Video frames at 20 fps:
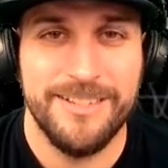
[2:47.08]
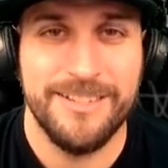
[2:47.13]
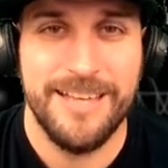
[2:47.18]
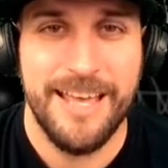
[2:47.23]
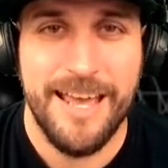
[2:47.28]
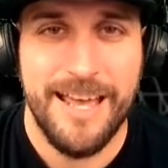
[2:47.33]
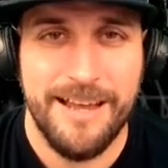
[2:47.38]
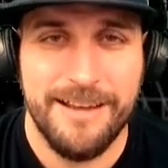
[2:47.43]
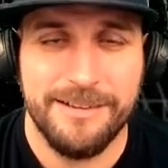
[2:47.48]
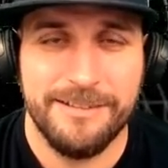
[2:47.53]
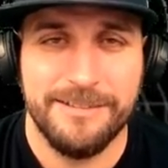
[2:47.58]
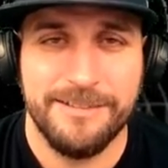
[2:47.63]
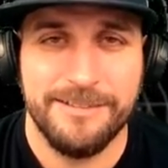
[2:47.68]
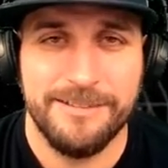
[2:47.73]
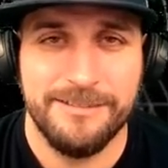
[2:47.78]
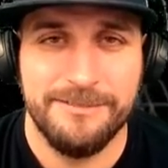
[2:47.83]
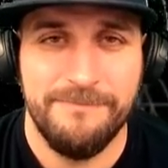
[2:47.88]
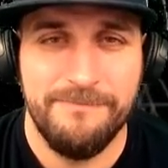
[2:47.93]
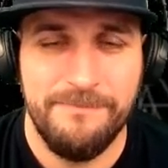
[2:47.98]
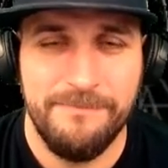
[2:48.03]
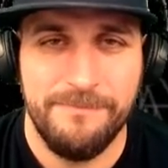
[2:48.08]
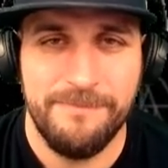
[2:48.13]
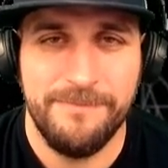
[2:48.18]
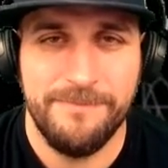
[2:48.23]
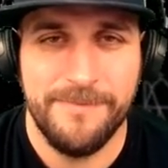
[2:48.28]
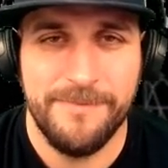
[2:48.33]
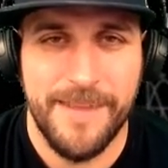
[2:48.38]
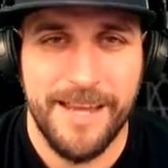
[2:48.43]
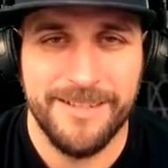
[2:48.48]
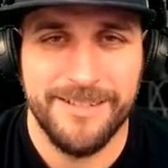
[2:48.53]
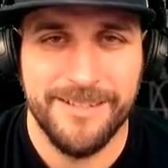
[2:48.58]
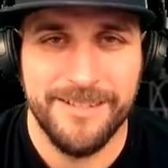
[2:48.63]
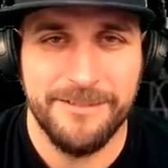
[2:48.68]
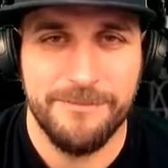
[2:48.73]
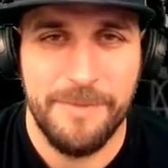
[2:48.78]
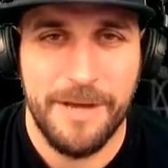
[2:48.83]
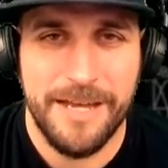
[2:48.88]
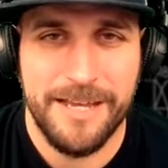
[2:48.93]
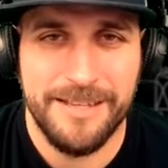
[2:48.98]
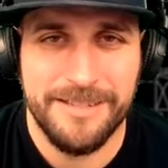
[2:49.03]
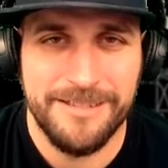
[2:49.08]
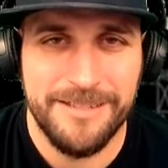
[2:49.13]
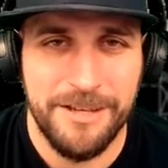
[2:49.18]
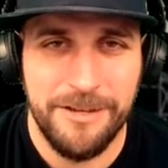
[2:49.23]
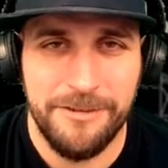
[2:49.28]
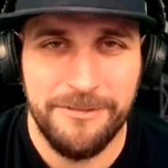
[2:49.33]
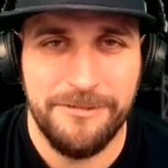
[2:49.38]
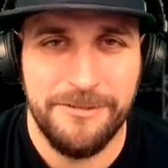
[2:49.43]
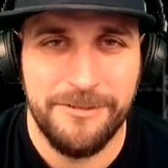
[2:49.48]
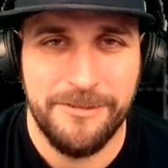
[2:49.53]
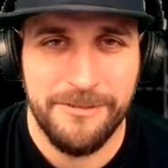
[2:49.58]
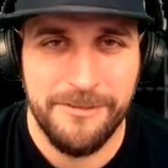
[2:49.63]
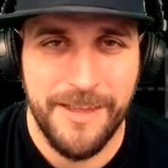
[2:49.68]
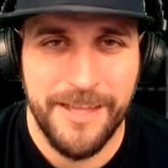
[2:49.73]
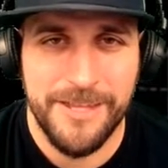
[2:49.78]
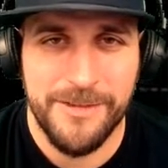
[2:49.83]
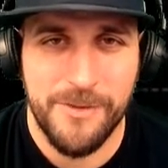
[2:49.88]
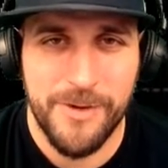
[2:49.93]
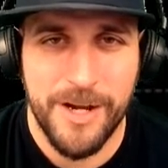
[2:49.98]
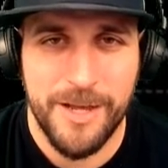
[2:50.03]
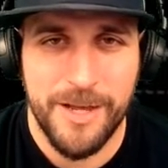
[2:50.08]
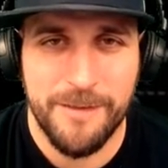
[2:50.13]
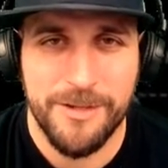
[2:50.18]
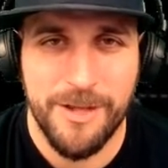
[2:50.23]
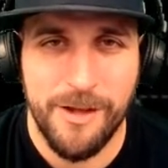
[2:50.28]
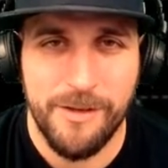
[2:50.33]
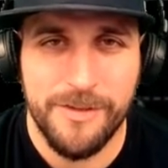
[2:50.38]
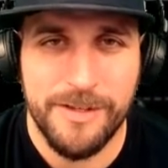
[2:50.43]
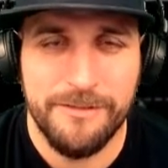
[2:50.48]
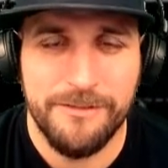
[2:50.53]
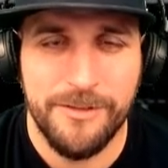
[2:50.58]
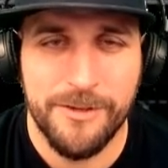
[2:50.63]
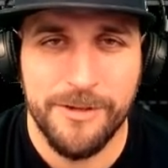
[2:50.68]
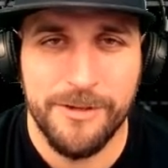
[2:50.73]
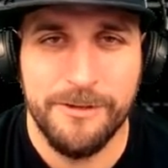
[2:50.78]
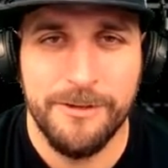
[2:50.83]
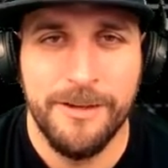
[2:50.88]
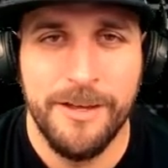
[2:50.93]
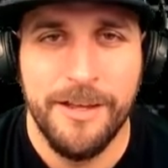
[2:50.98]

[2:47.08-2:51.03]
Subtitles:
x. X is by itself. That's what I'm solving for.